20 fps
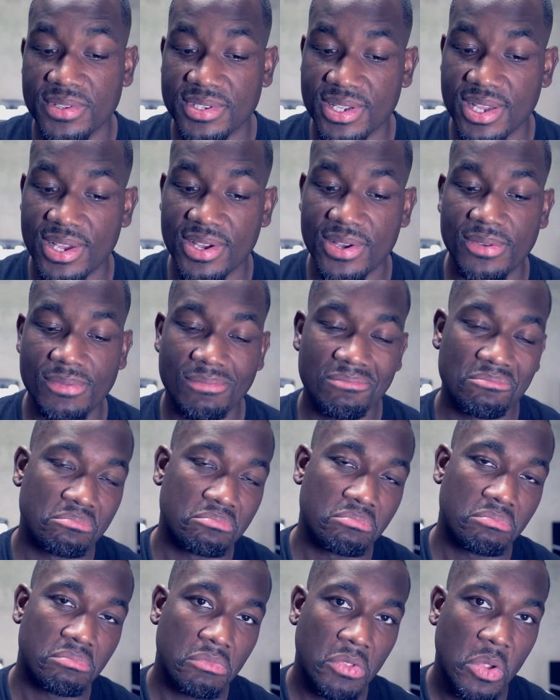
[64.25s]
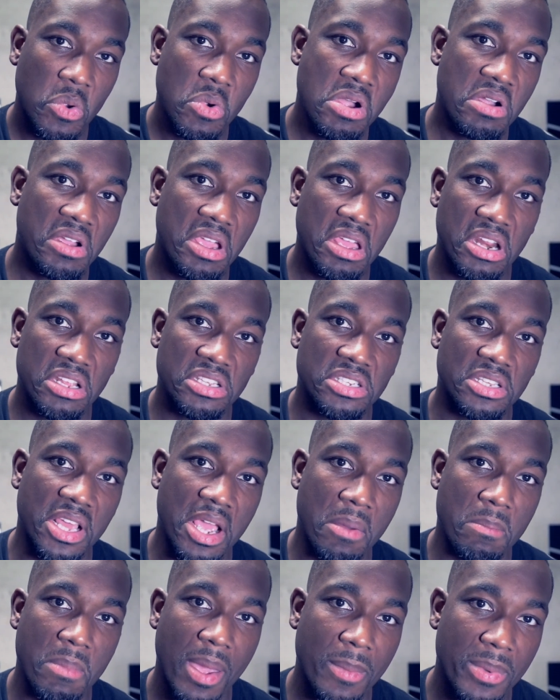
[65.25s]
sound. We'll get into
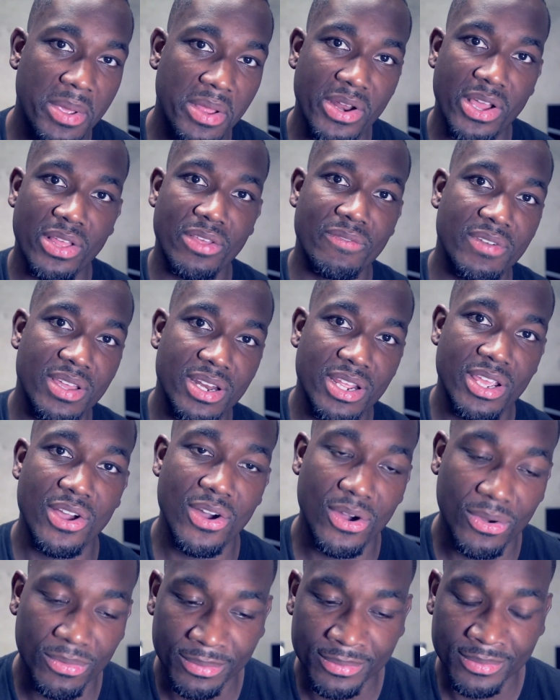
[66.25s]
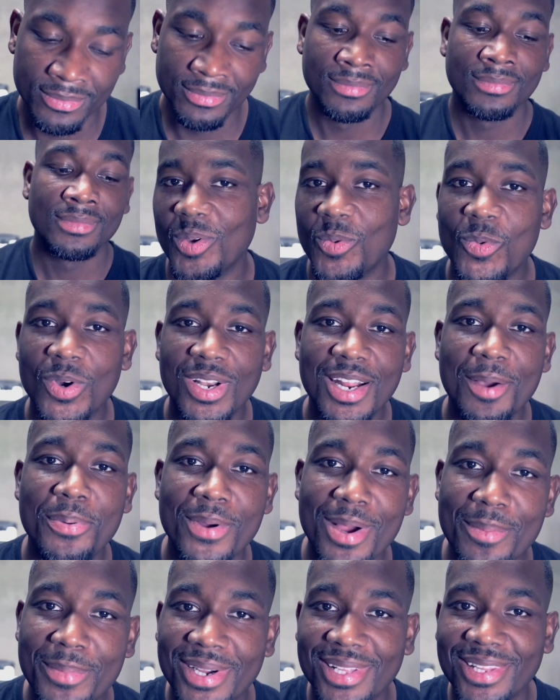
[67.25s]
that maybe another video. What I
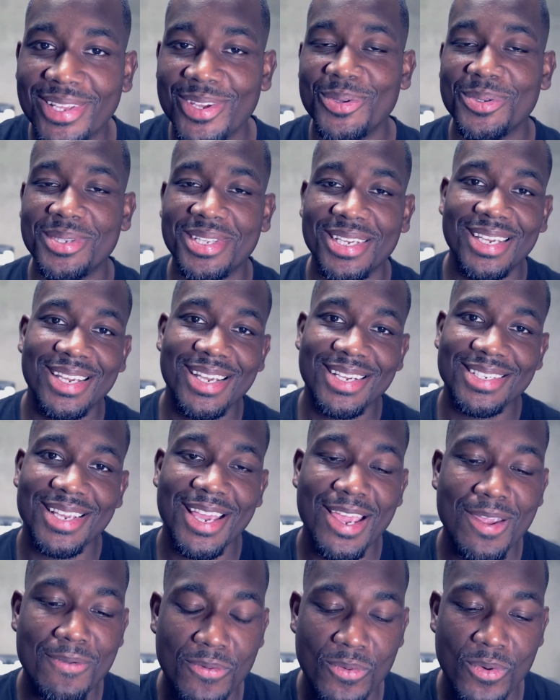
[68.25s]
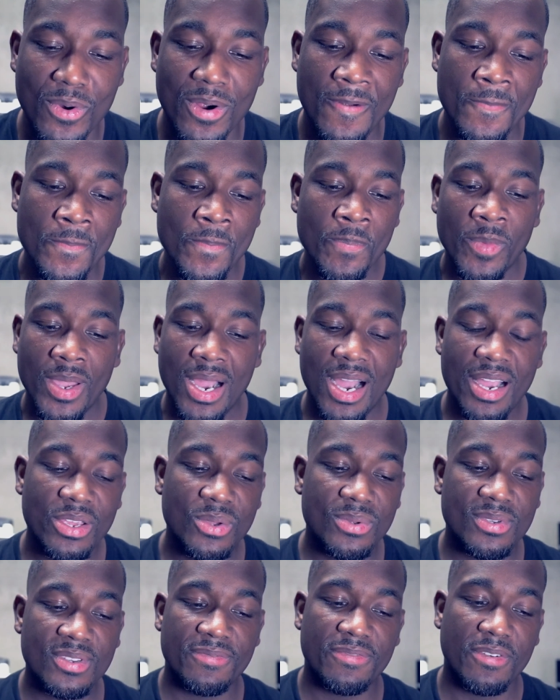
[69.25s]
primarily use the ES8 for, I
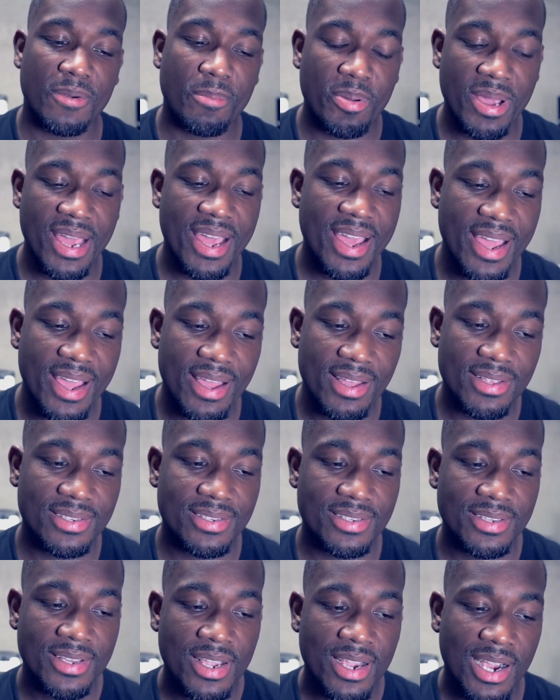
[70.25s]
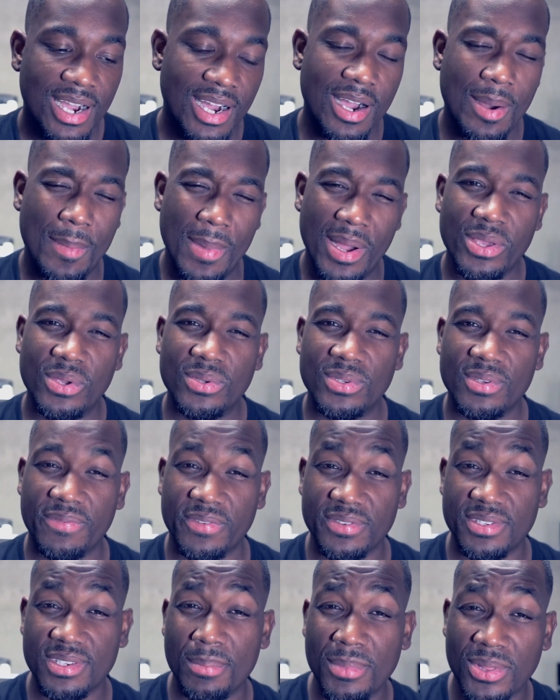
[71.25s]
use it for pads. I use it
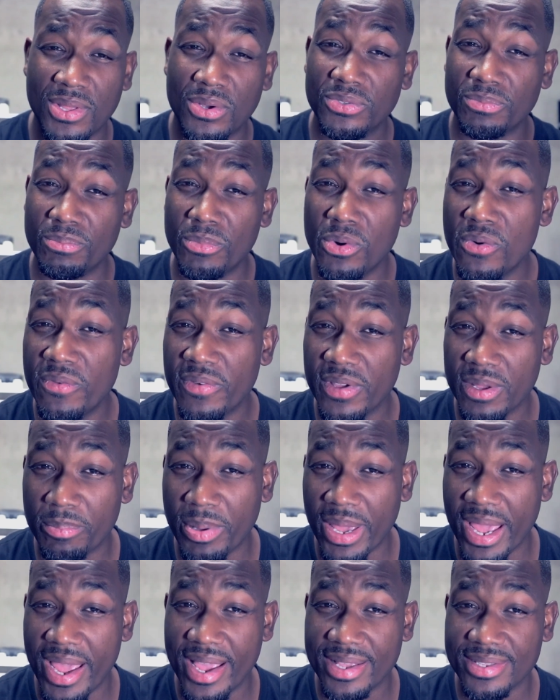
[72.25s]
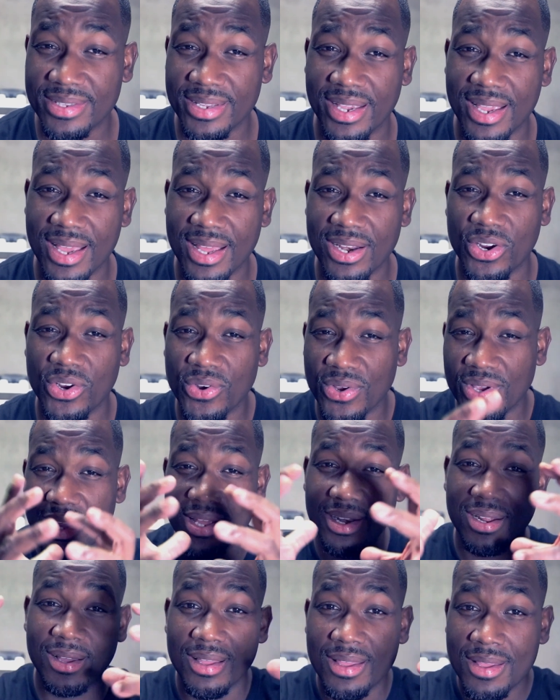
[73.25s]
for some of those moving pads that kind of
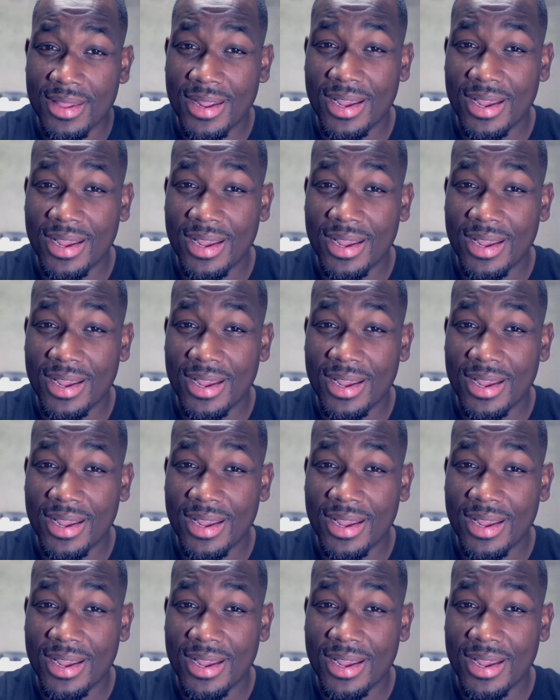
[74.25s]
create a